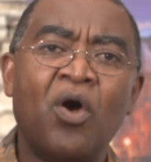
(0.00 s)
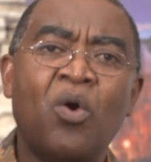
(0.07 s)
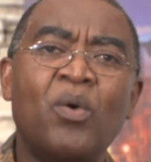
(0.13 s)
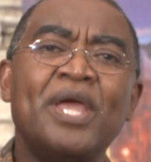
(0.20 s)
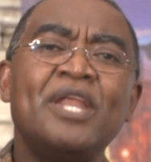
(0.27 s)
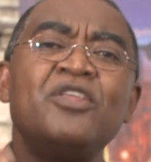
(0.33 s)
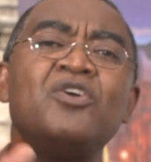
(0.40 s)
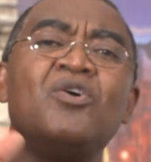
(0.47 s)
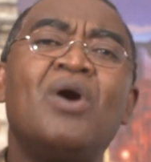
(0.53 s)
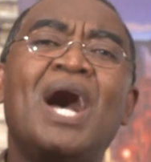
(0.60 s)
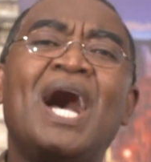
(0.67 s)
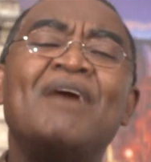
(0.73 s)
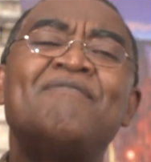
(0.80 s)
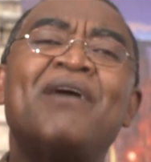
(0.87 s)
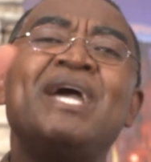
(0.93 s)
when you
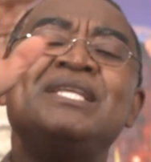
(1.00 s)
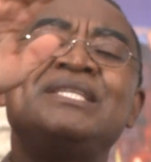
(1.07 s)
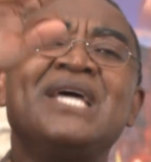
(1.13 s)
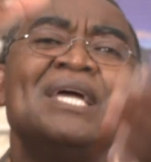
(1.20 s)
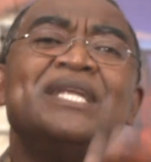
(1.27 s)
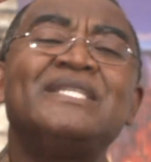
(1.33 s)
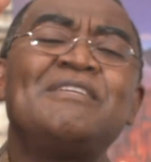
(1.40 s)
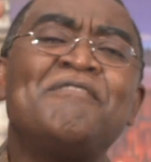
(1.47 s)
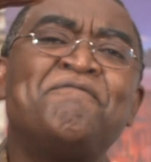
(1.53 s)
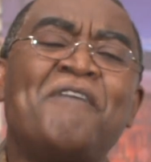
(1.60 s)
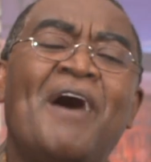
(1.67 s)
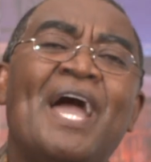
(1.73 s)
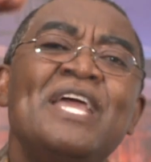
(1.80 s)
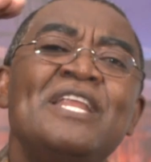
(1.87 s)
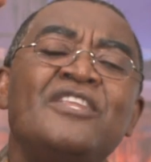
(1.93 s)
have
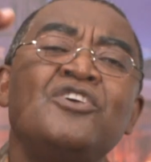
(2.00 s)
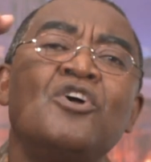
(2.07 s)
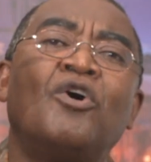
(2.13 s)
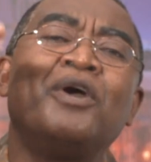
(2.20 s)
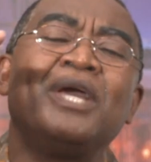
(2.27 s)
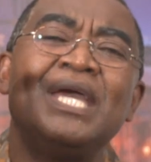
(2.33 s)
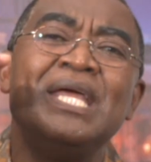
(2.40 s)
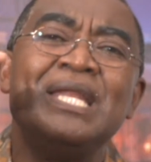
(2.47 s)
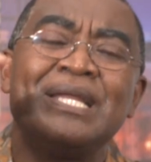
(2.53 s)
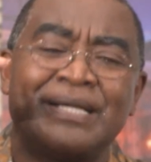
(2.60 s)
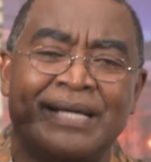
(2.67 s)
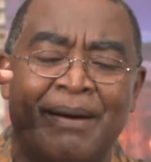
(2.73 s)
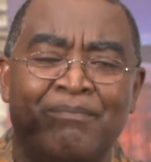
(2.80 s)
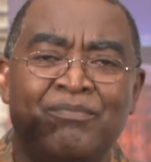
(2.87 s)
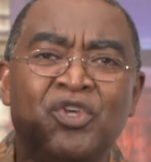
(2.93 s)
identified your
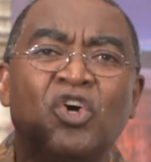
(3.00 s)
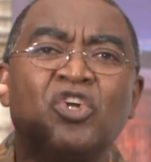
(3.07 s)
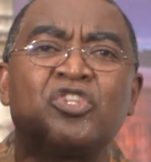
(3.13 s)
income, your